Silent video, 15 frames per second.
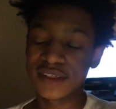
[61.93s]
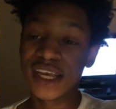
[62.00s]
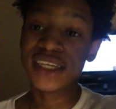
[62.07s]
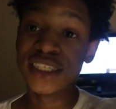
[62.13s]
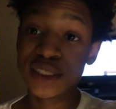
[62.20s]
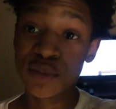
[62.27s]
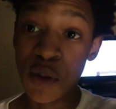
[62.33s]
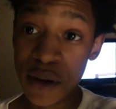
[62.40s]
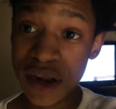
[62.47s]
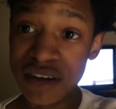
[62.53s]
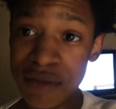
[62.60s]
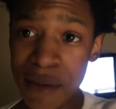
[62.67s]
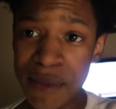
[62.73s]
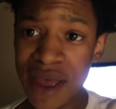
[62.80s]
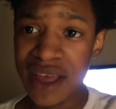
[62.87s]
he just won't get
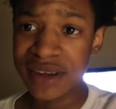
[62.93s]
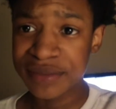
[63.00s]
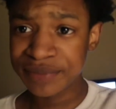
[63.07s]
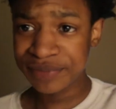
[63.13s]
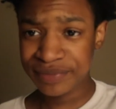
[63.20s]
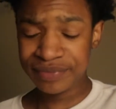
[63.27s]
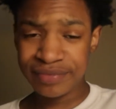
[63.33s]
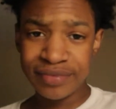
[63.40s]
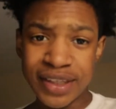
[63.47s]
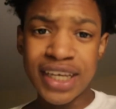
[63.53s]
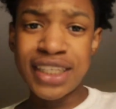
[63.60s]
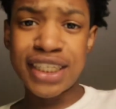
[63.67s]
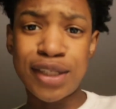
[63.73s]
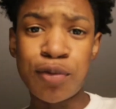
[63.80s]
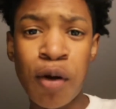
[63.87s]
off my bed.
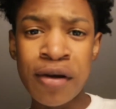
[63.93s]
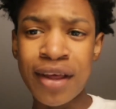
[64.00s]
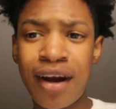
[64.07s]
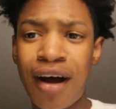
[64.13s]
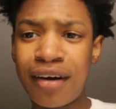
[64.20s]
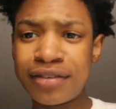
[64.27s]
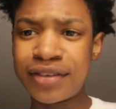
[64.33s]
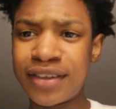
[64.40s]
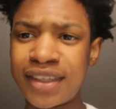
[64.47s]
He just won't get off.